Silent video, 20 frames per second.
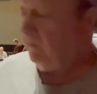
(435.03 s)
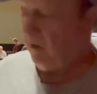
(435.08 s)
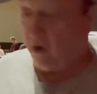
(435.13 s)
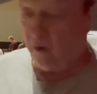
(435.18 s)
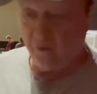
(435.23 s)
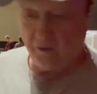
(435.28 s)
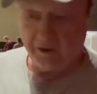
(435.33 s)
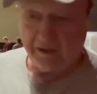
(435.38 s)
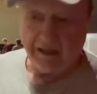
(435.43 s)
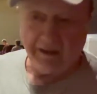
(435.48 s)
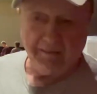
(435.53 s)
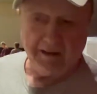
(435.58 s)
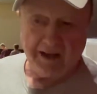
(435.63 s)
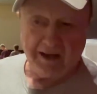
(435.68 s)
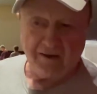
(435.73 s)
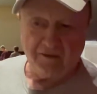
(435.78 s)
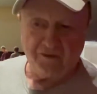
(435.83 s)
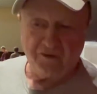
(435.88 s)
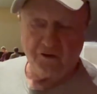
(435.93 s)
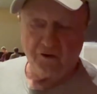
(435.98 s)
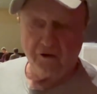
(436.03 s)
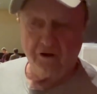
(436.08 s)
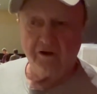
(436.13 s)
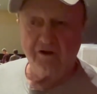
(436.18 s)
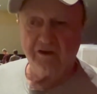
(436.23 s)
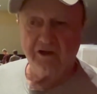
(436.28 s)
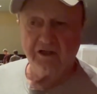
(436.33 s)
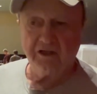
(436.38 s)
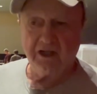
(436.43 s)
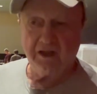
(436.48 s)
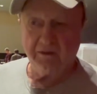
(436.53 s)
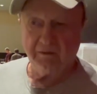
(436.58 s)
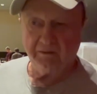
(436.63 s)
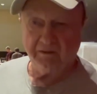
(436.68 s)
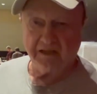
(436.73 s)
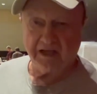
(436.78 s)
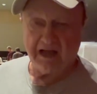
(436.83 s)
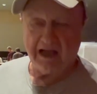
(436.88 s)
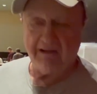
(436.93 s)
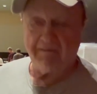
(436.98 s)
only about a third of the
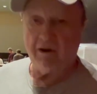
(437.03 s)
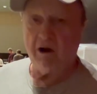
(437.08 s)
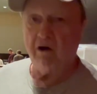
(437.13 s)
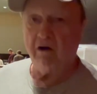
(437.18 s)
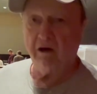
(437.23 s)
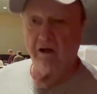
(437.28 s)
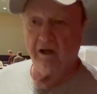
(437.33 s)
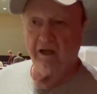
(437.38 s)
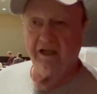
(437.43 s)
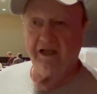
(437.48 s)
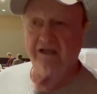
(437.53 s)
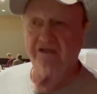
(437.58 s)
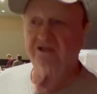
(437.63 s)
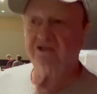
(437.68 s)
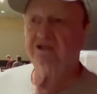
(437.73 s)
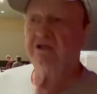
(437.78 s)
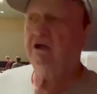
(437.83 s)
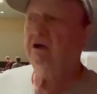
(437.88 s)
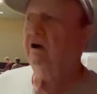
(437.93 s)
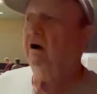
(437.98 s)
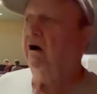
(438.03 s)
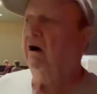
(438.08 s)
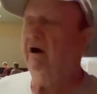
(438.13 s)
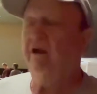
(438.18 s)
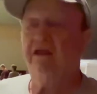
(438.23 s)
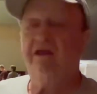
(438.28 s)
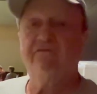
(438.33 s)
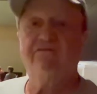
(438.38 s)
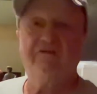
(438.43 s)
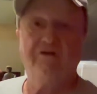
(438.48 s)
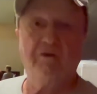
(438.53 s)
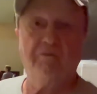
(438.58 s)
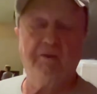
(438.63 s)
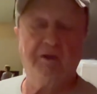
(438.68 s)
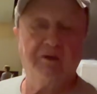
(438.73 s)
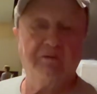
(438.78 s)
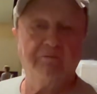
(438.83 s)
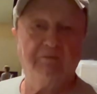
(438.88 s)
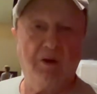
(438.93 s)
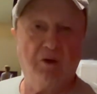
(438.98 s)
time or less are they
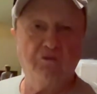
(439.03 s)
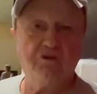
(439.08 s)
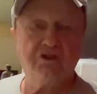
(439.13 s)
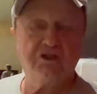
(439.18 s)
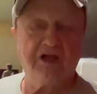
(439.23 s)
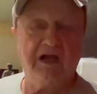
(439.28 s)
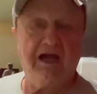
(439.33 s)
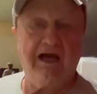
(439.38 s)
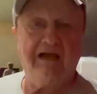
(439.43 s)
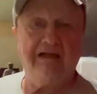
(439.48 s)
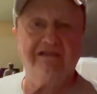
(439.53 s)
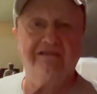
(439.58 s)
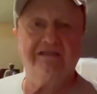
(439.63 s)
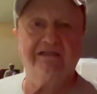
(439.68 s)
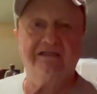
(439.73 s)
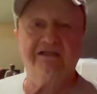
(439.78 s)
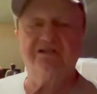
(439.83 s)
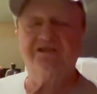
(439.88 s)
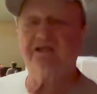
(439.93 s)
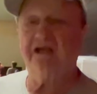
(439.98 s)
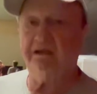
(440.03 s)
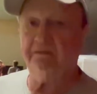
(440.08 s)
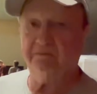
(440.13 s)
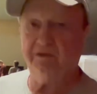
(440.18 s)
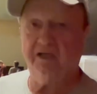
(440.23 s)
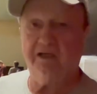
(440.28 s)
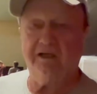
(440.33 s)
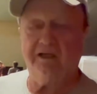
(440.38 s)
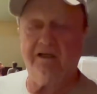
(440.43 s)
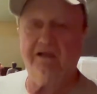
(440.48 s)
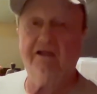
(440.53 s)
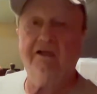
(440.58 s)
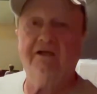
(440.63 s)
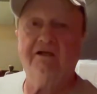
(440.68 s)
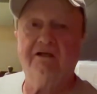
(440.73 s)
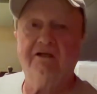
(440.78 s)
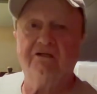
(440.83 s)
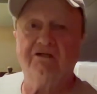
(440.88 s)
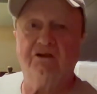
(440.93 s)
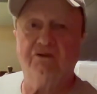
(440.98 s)
filming both sides in the same day.
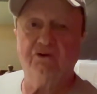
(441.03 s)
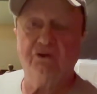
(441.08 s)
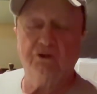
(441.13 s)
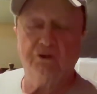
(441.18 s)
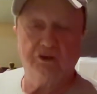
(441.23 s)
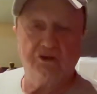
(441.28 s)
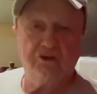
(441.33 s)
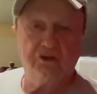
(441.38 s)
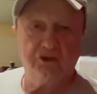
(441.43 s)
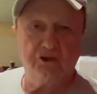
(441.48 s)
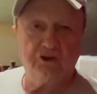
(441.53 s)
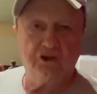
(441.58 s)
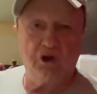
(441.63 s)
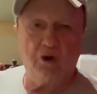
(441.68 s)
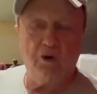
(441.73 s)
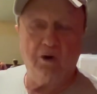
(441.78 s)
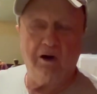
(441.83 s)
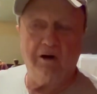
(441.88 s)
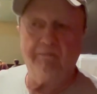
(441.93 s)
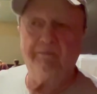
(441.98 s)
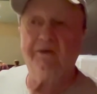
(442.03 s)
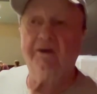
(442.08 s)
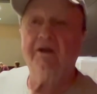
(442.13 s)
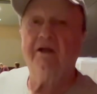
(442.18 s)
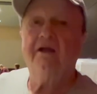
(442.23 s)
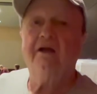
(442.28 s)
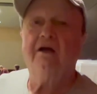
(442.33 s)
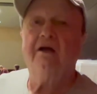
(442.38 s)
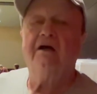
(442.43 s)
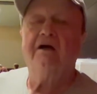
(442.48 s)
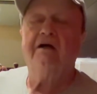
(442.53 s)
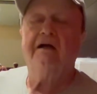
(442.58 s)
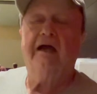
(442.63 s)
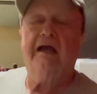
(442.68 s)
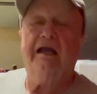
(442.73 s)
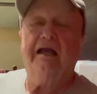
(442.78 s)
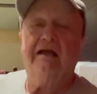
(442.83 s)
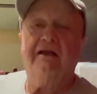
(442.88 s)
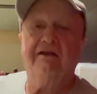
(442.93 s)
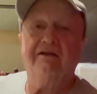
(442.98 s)
So you just you show up
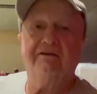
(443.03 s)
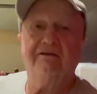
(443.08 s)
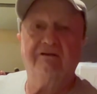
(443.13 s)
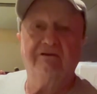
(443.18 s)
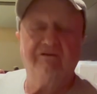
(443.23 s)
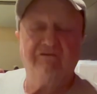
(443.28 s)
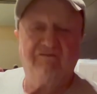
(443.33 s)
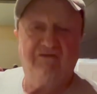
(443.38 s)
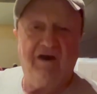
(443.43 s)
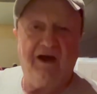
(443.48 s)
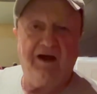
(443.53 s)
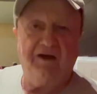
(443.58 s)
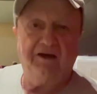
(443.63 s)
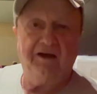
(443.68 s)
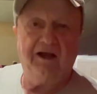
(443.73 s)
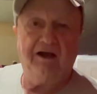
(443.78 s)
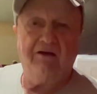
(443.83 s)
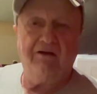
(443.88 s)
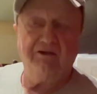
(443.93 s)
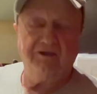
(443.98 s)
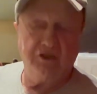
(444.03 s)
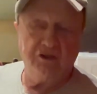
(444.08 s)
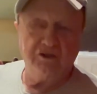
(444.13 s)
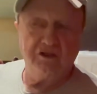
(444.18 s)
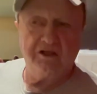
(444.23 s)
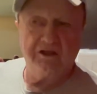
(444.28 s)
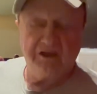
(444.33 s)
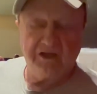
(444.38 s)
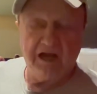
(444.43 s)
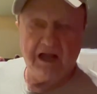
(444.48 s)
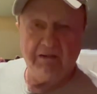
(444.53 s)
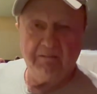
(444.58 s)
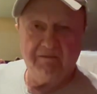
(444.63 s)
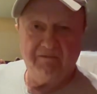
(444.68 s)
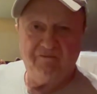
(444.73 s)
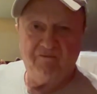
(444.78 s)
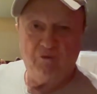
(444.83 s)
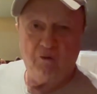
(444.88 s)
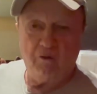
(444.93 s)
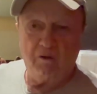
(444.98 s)
and you find out usually the day
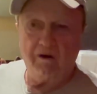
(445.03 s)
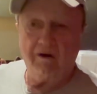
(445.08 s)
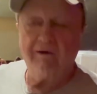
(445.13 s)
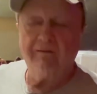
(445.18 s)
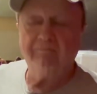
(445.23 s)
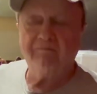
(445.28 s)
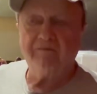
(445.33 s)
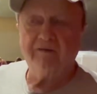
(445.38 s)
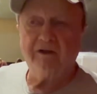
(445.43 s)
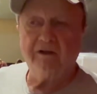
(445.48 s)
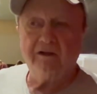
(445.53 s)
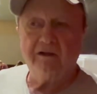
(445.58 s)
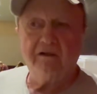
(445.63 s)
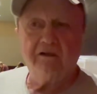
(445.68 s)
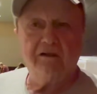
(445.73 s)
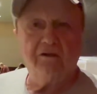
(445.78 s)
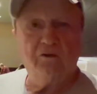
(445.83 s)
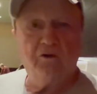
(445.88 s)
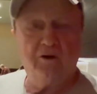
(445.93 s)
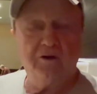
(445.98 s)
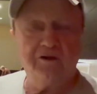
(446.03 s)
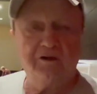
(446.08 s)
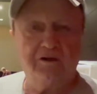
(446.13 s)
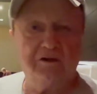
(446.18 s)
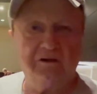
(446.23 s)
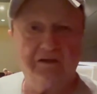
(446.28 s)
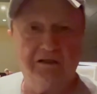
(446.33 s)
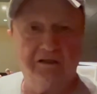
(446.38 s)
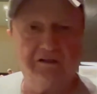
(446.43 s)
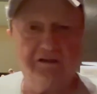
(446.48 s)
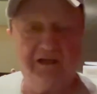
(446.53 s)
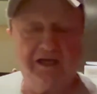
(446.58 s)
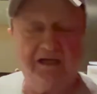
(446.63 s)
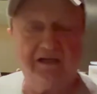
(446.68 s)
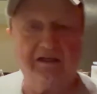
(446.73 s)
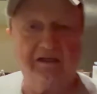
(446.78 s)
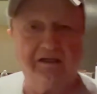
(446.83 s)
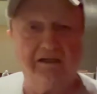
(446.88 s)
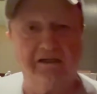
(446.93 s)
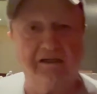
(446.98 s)
before whether
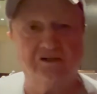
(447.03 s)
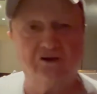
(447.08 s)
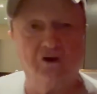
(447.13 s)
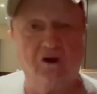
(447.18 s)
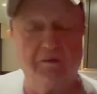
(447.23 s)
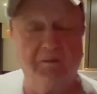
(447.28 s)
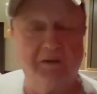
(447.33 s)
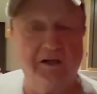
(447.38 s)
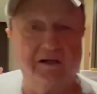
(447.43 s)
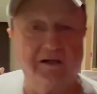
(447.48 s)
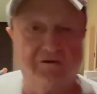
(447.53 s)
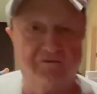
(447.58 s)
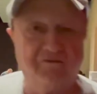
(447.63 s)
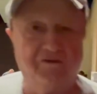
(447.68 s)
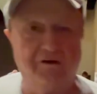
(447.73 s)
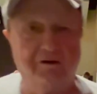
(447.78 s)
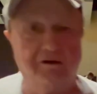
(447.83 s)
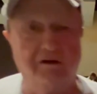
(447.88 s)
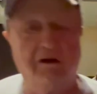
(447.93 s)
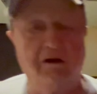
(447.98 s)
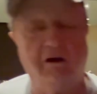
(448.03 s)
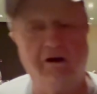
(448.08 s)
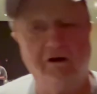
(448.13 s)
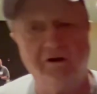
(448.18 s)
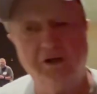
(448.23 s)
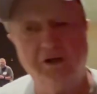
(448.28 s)
it's going to be Confederate or